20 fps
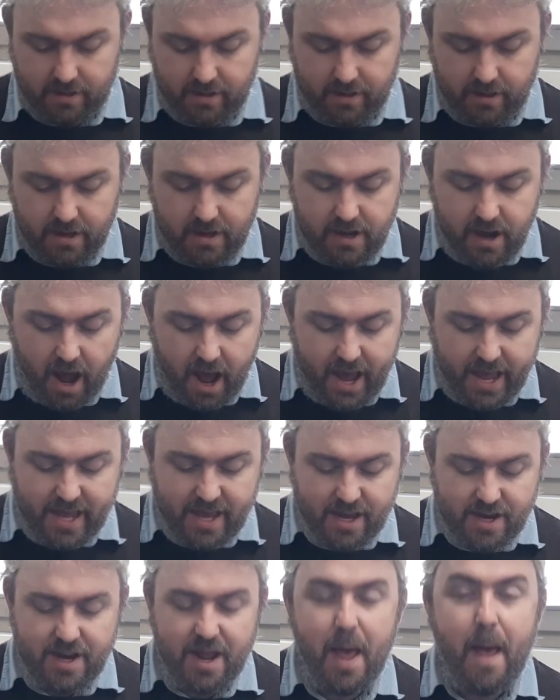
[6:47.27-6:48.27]

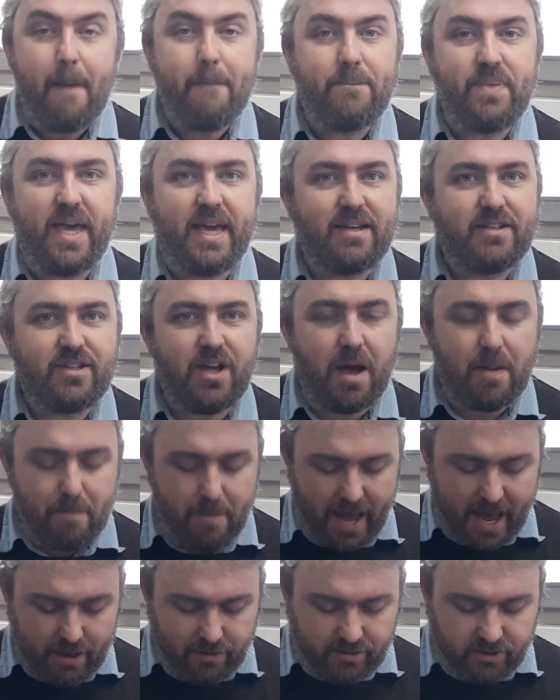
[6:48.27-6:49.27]
Lion picked up
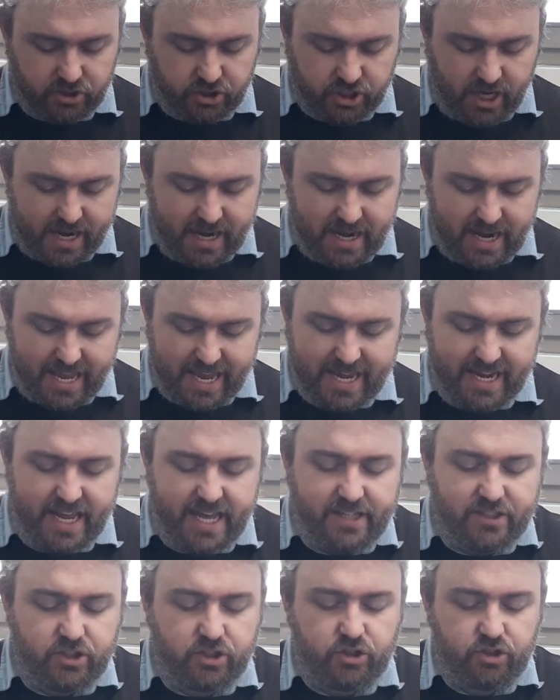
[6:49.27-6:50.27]
Mouse gently in
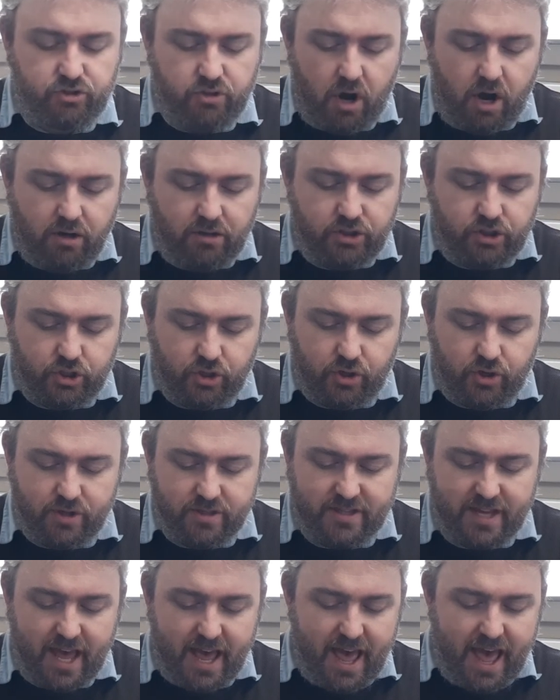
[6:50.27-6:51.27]
his strong
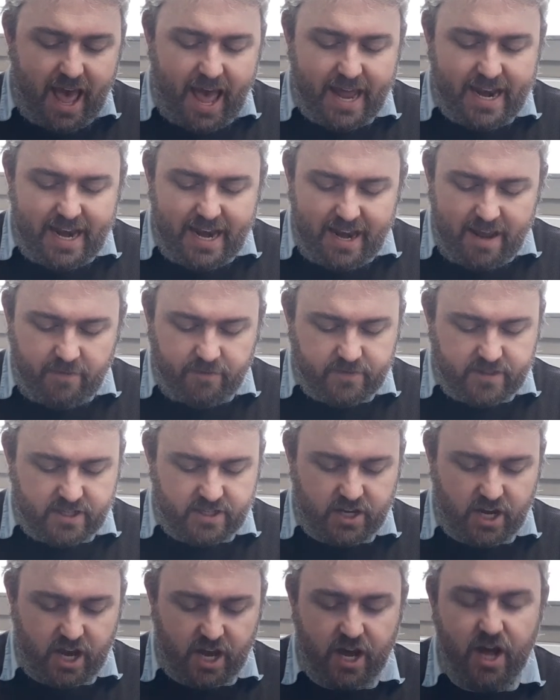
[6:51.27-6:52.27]
jaws and lifted
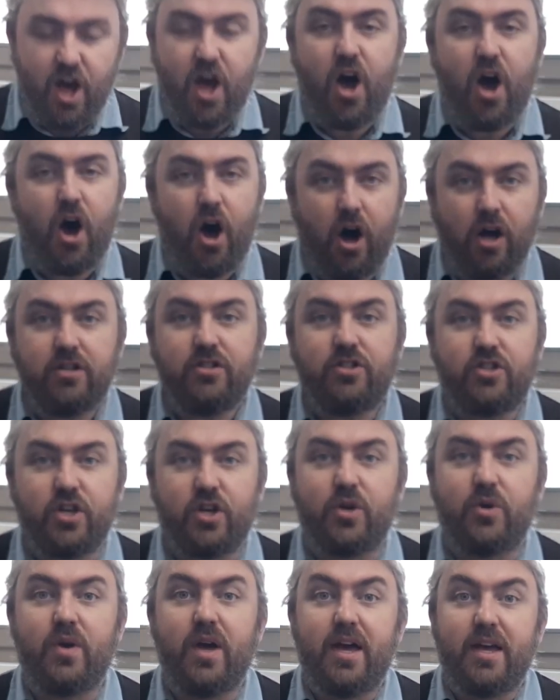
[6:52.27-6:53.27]
her
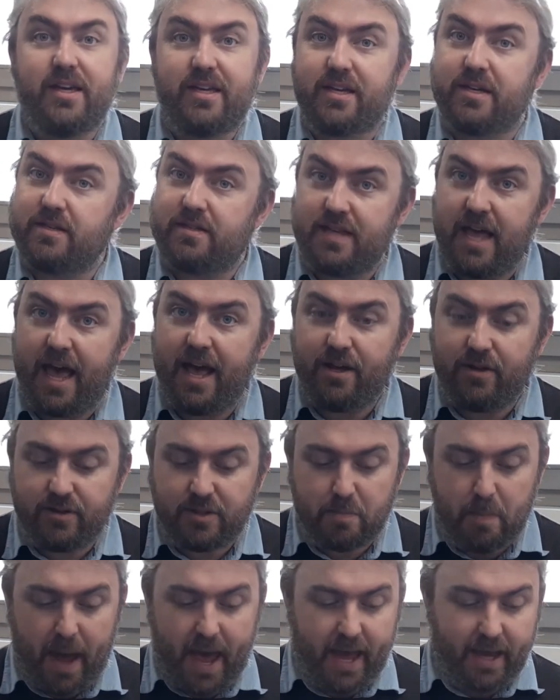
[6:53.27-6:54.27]
onto Gazelle's
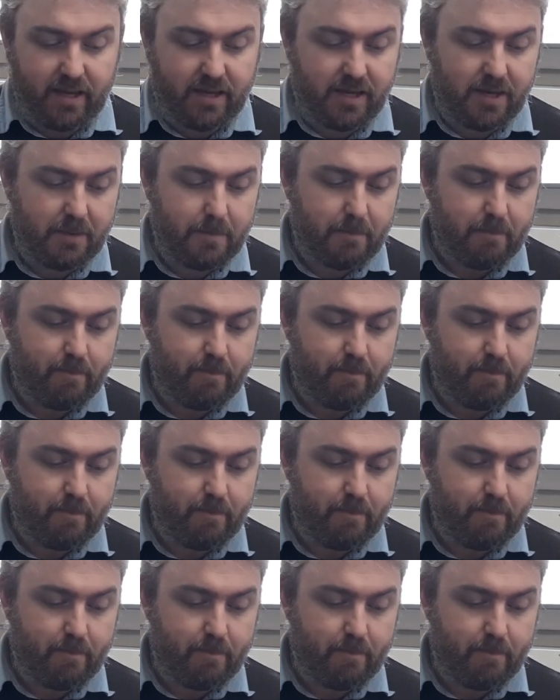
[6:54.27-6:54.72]
back.